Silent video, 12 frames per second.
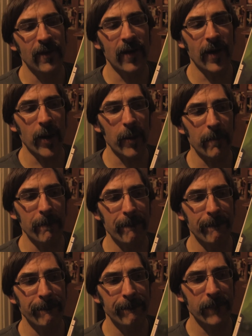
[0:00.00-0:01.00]

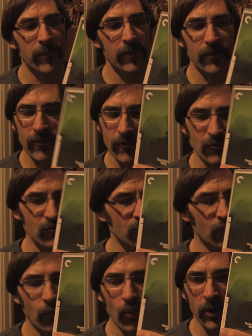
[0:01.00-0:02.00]
It's just a
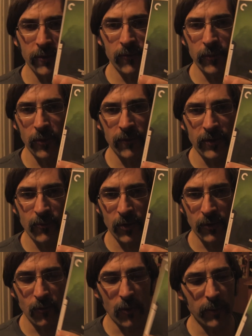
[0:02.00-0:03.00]
wonderful movie. It's
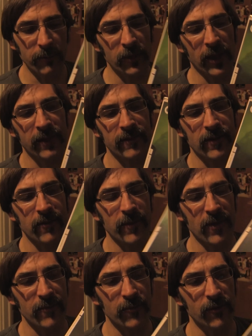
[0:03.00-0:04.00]
one of Roman Polanski's
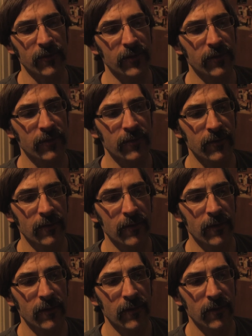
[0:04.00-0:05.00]
best movies.
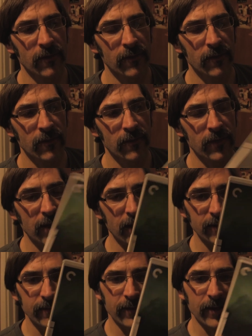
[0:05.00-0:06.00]

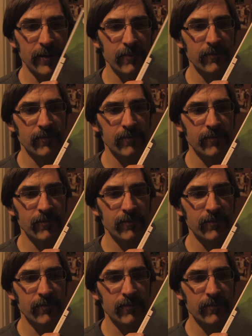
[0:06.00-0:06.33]
And yeah,